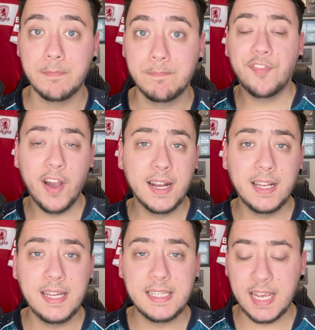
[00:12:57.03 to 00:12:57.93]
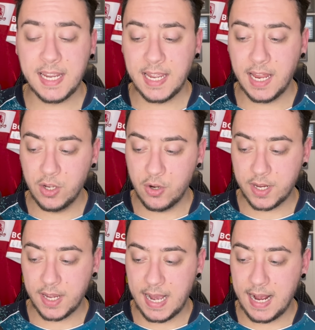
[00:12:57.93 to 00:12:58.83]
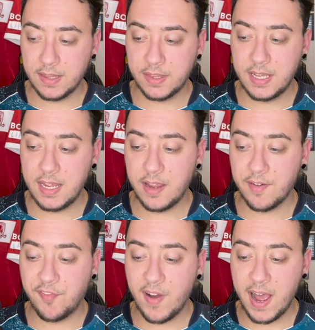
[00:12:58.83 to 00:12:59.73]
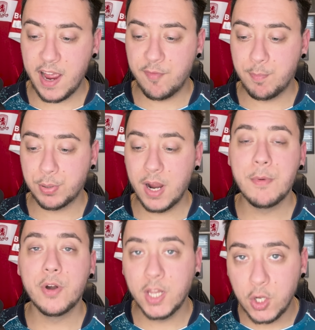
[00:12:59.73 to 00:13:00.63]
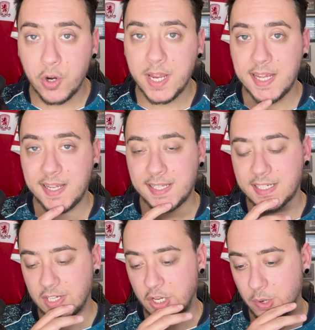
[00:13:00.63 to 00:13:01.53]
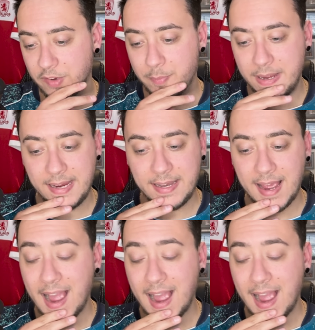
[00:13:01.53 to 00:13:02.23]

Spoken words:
And finally, taking a look at the 5 primary loanees who have been